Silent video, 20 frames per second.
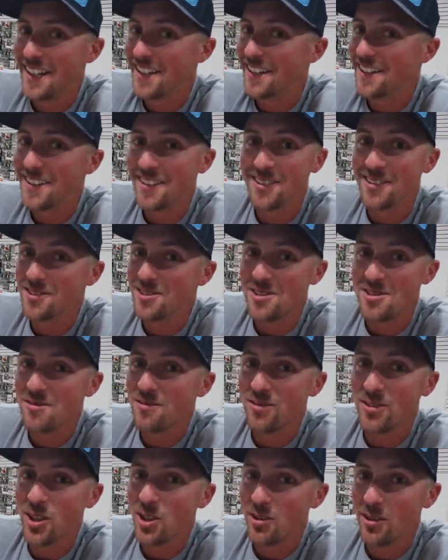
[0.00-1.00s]
and it'll just
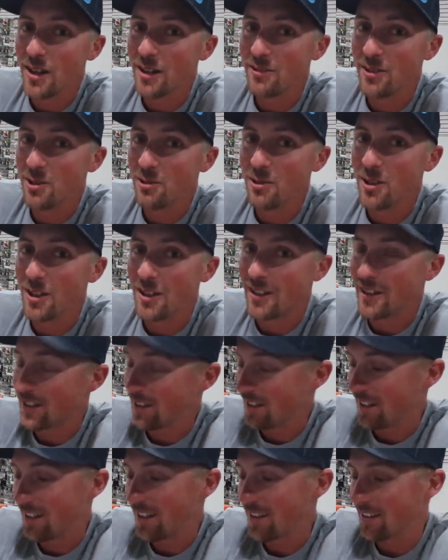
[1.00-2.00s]
float everywhere
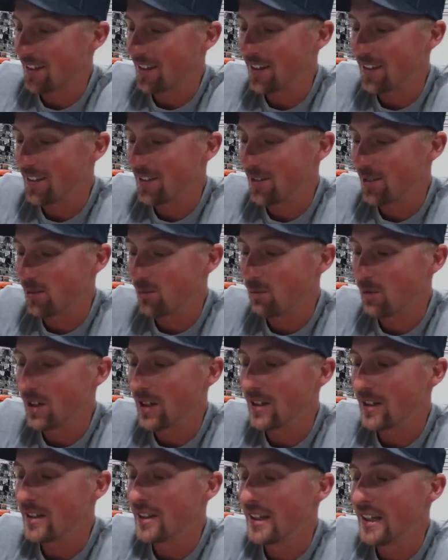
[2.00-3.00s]
and, get in your
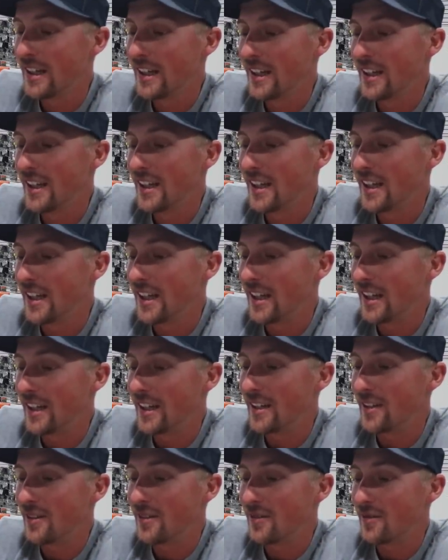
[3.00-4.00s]
way
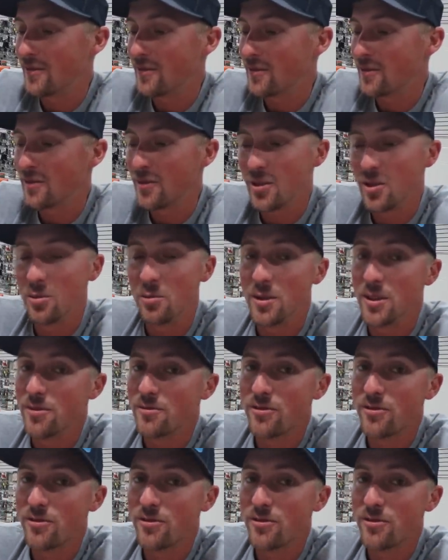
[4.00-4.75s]
and you'll be